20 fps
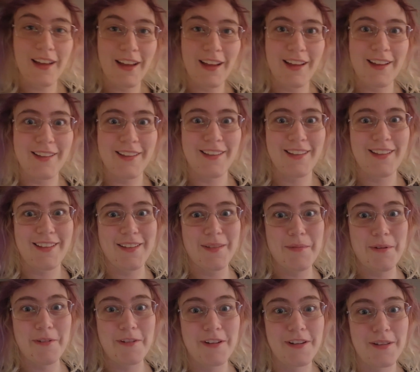Isn't that a
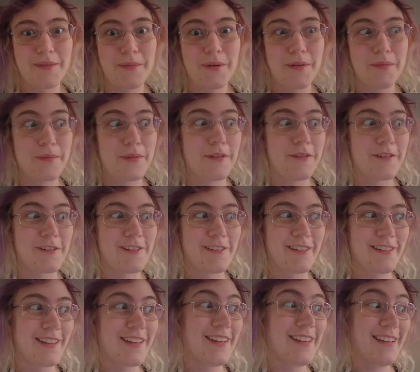miracle upon
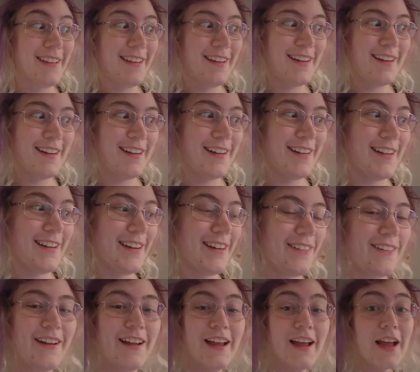miracles? I know.
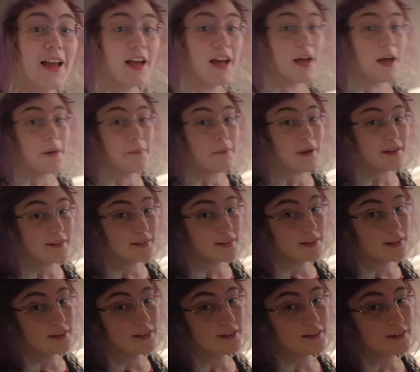
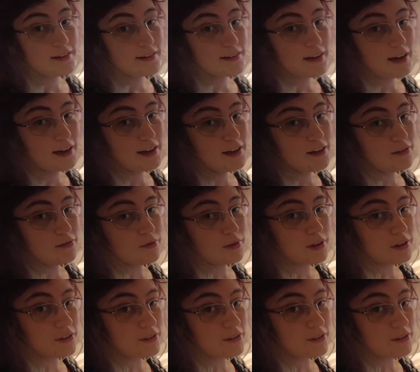Basically, this is kind of what it